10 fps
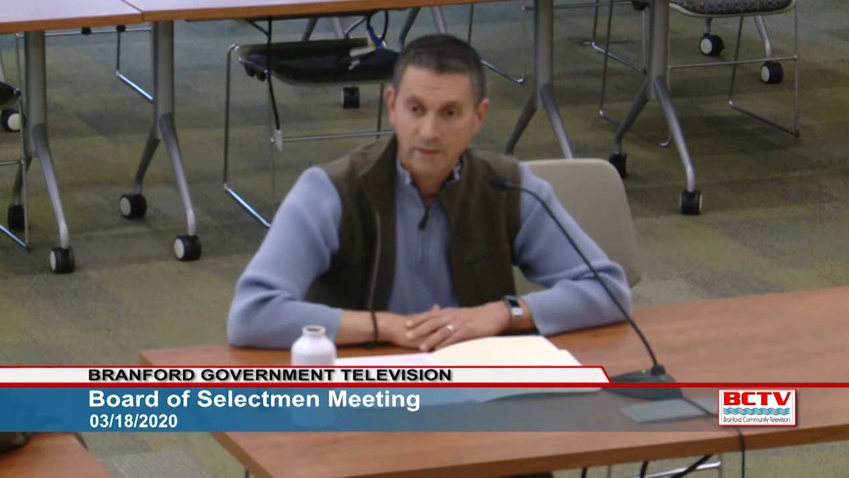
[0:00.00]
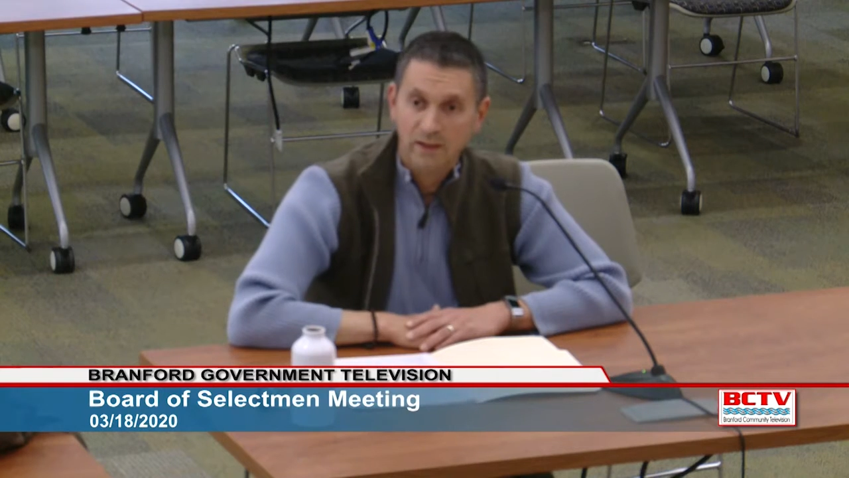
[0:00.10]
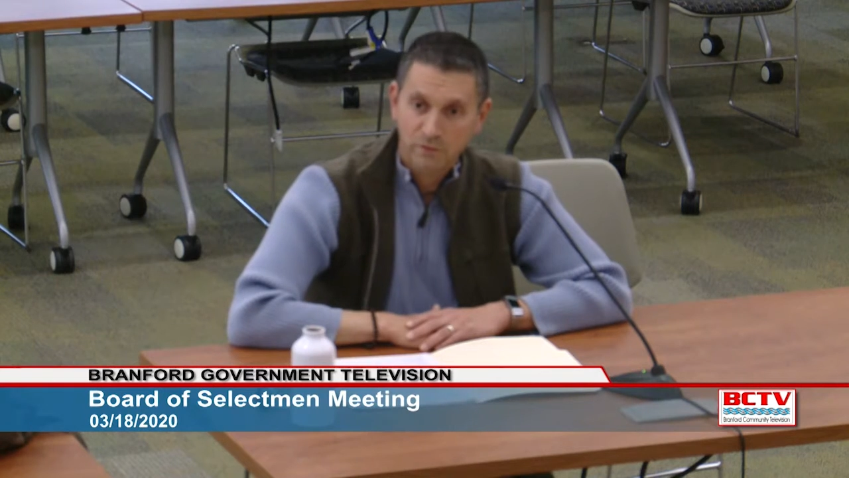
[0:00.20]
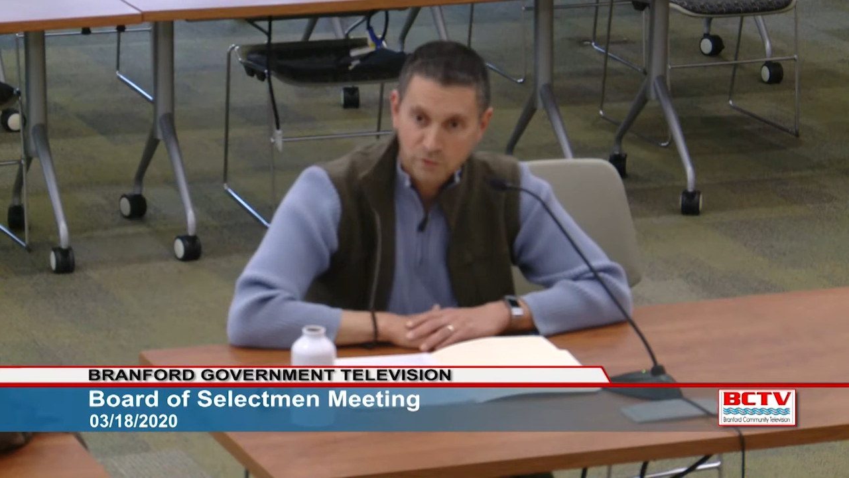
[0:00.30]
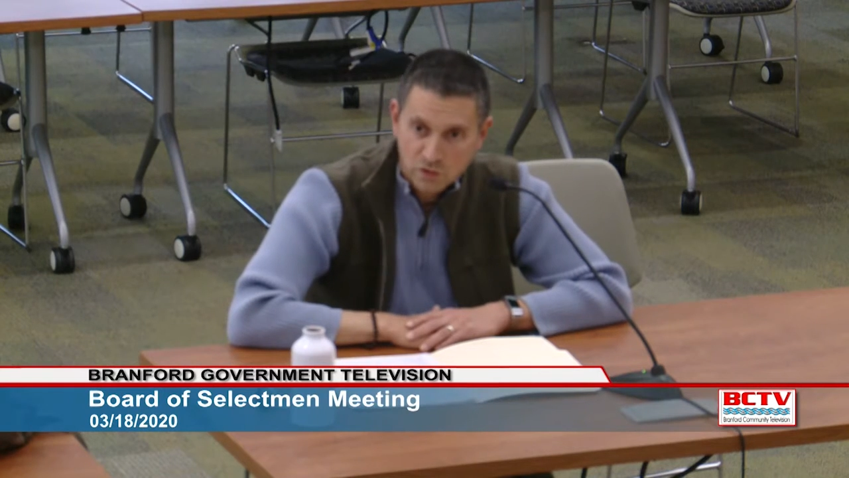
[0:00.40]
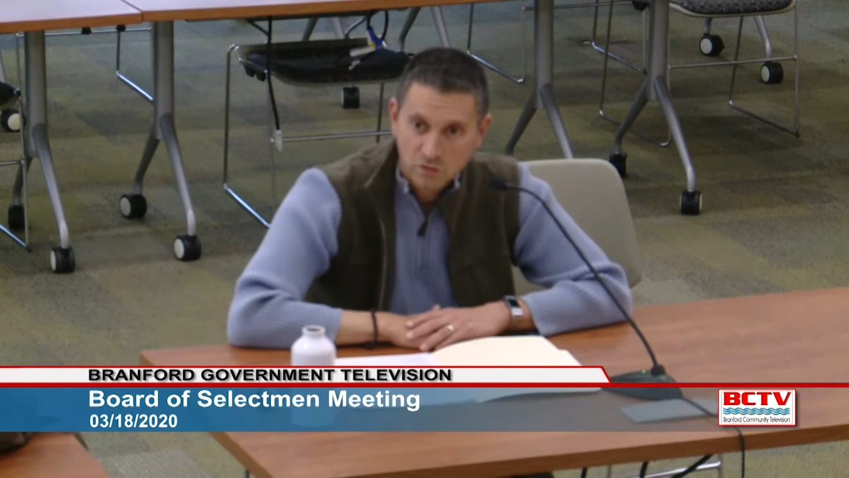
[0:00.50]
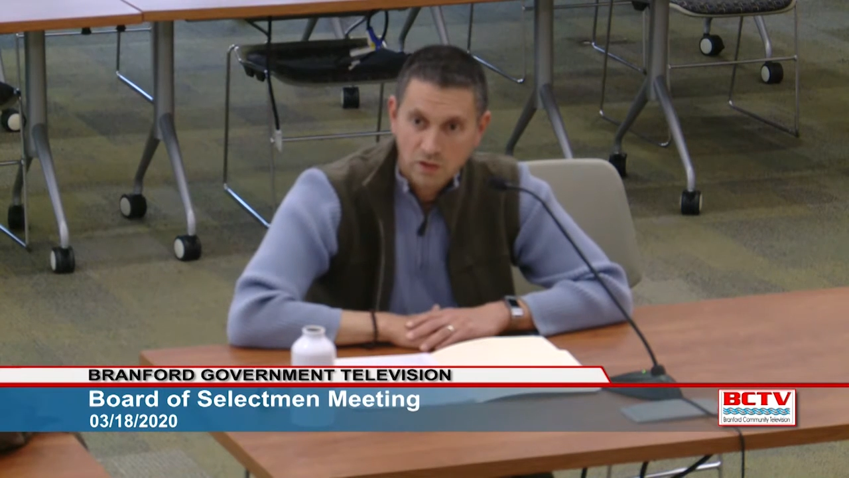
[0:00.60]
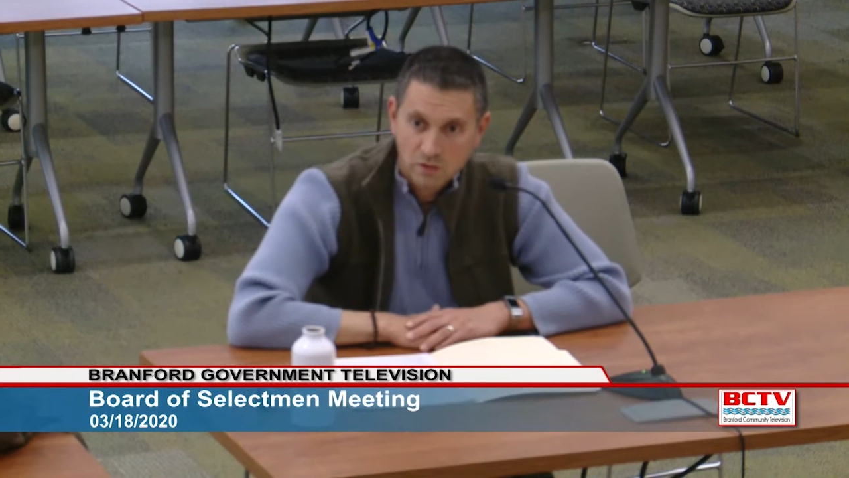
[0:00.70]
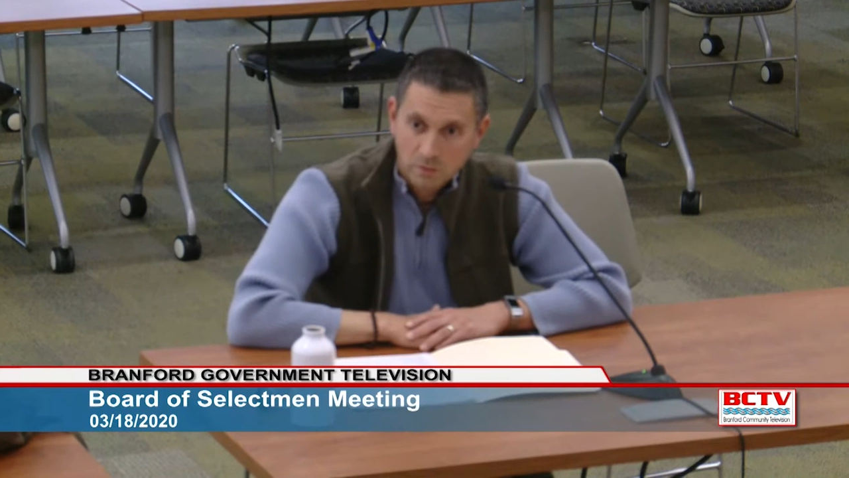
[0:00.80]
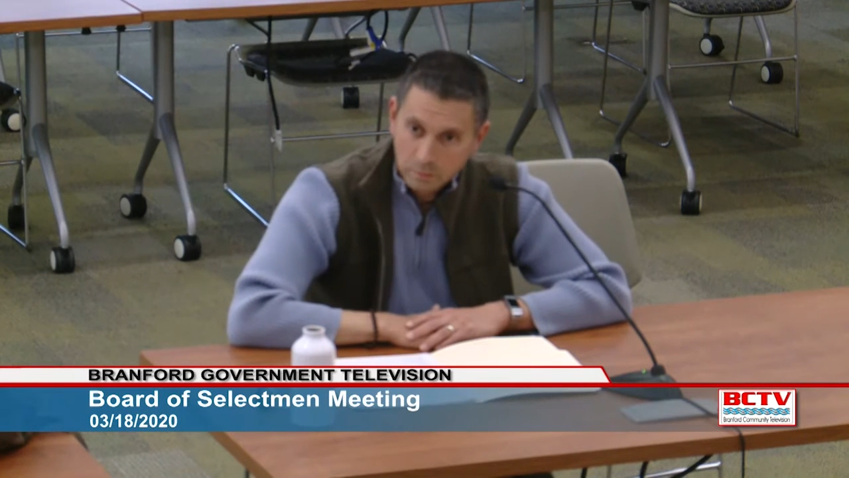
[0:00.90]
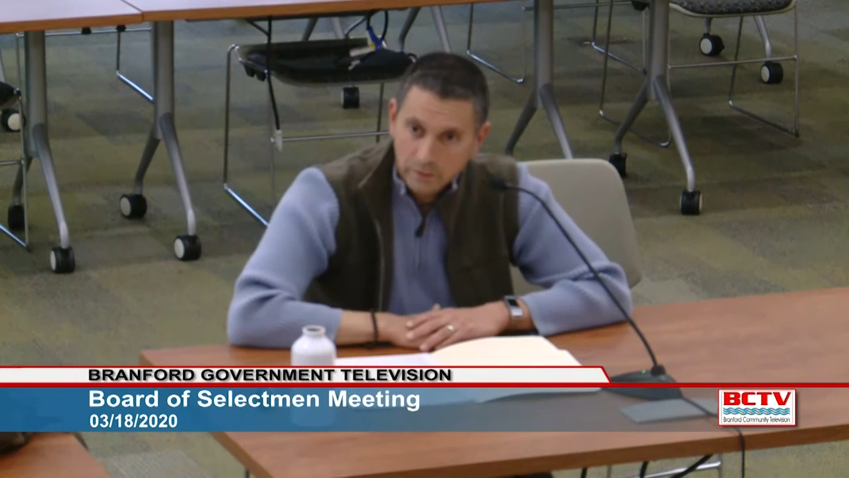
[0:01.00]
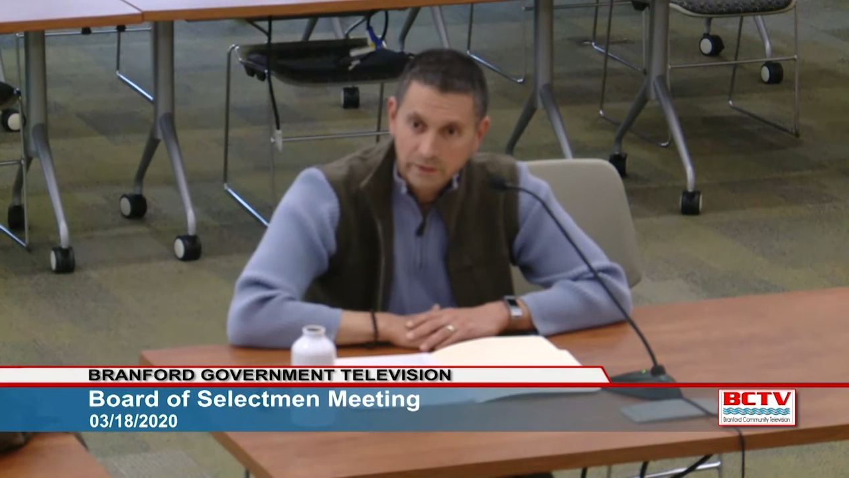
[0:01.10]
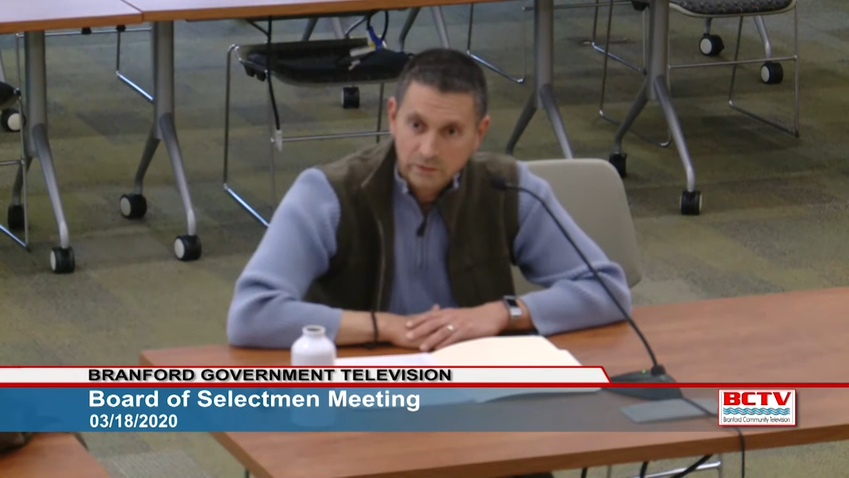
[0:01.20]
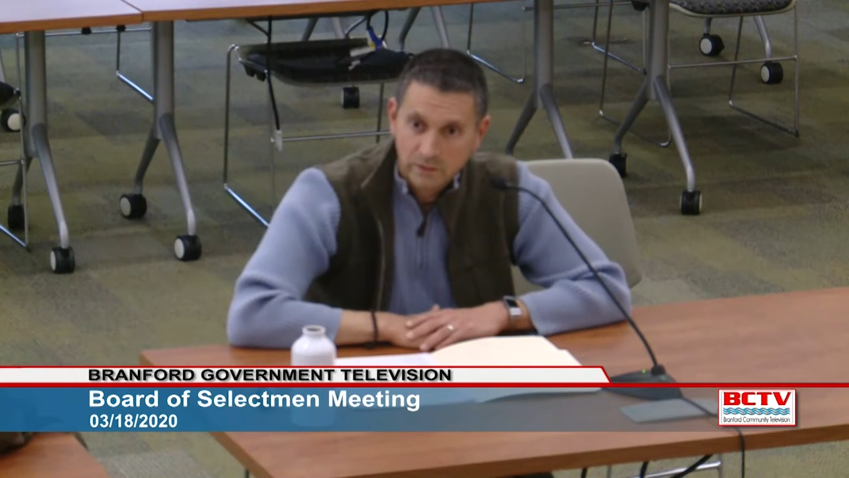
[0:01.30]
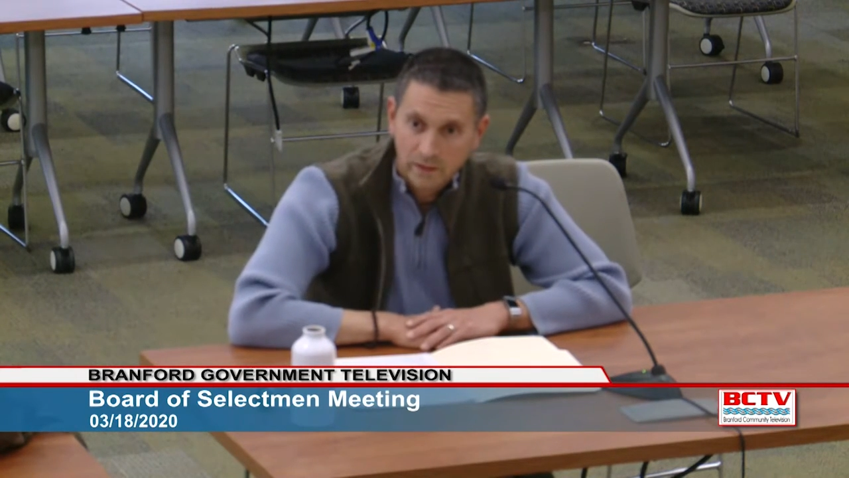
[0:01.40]
that infrastructure in
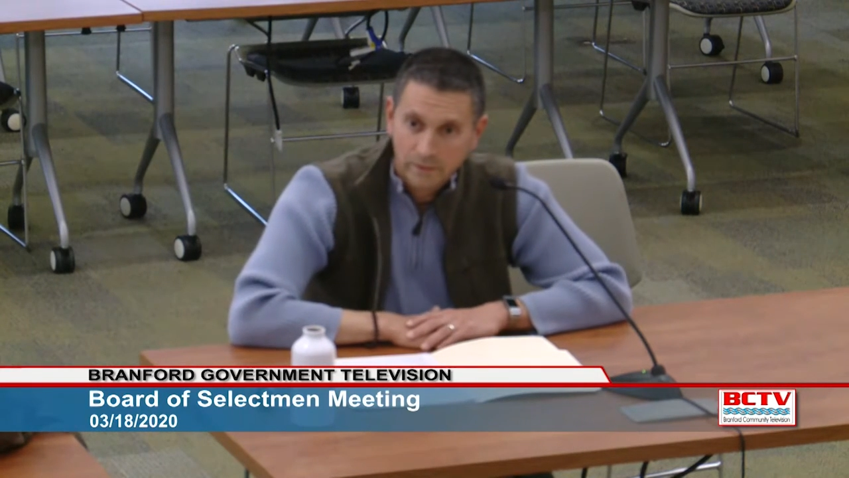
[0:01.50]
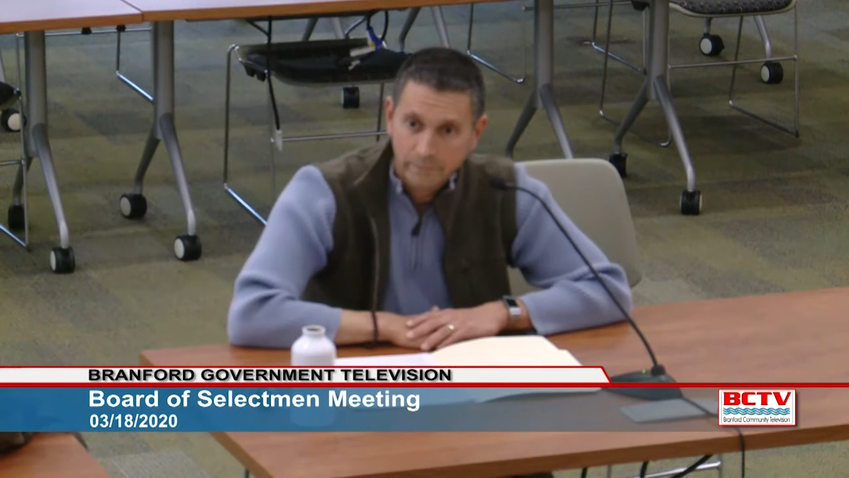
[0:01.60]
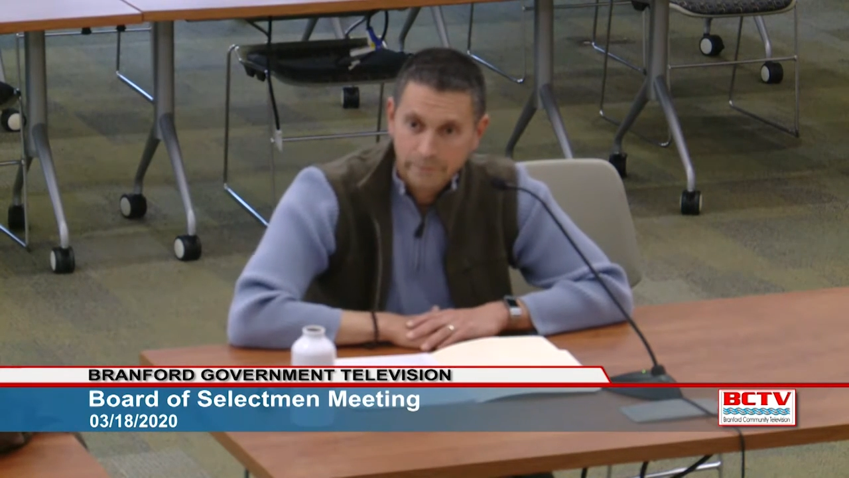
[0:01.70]
place now.